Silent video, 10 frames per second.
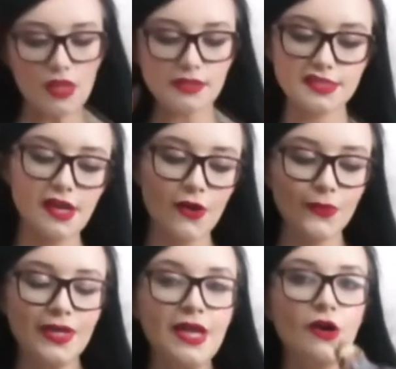
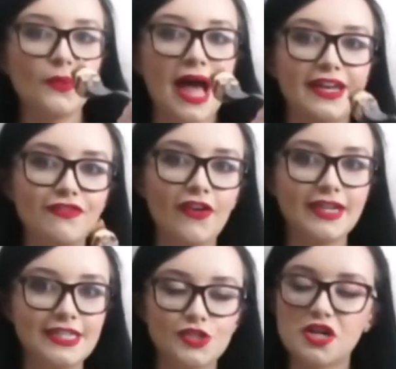So we had a very
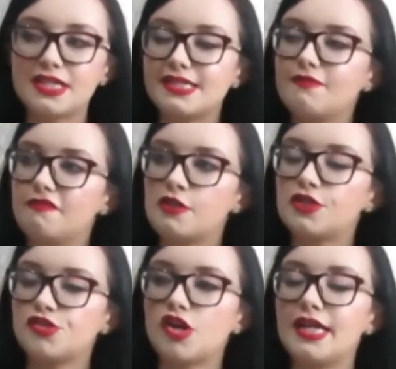interesting
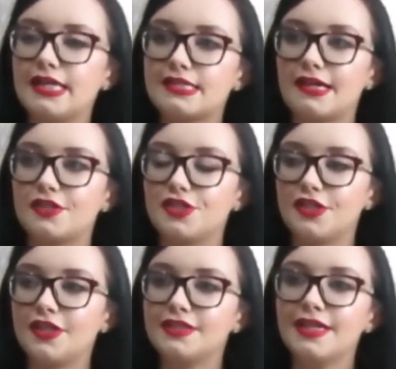first training
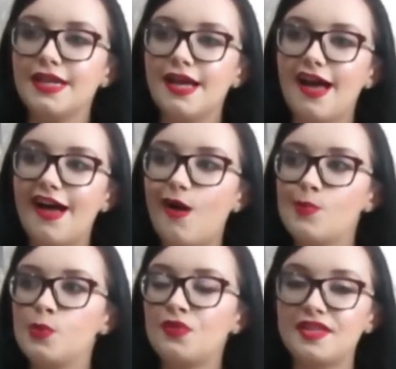session
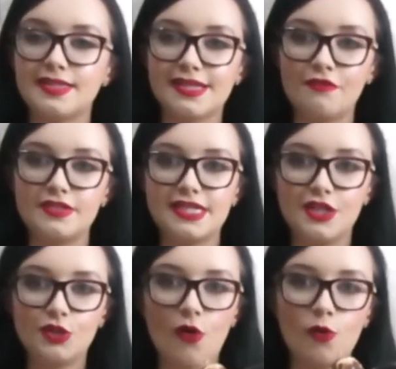with this
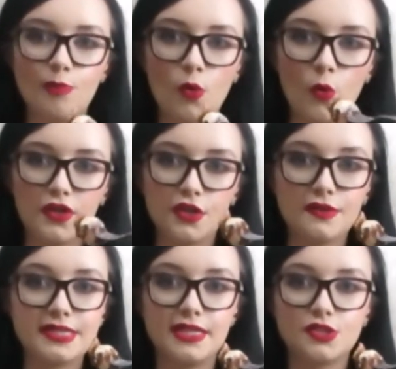17-year-old boy who
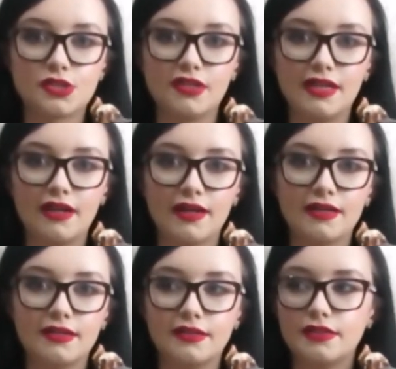was literally like
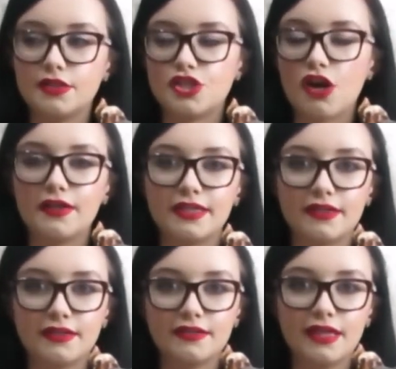a
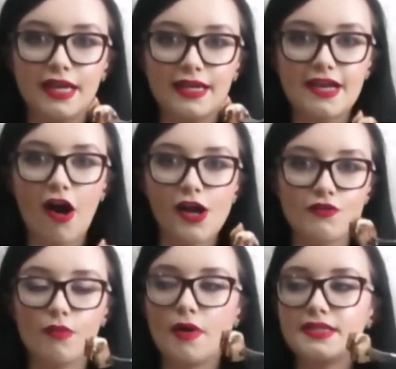giant. He kind
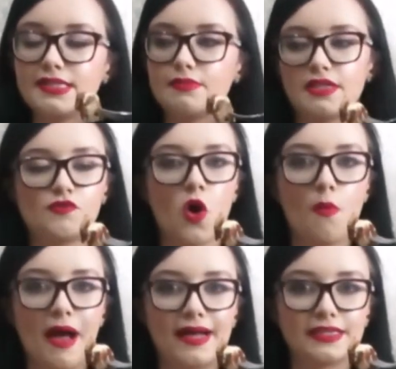of reminded me of
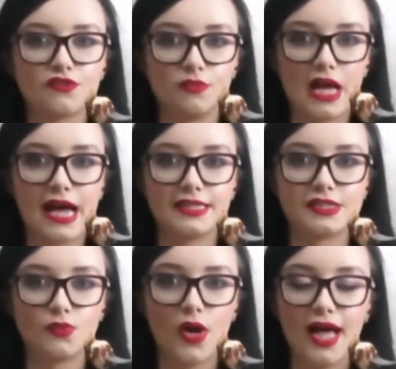Tom Hanks from
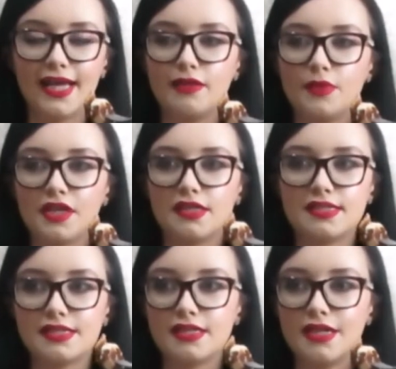Castaway,
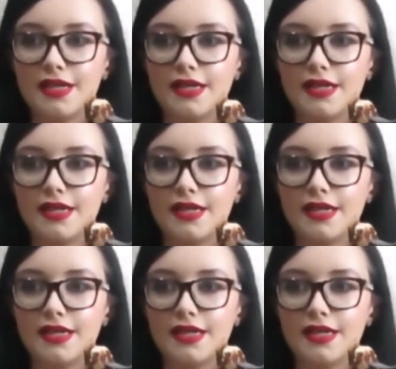because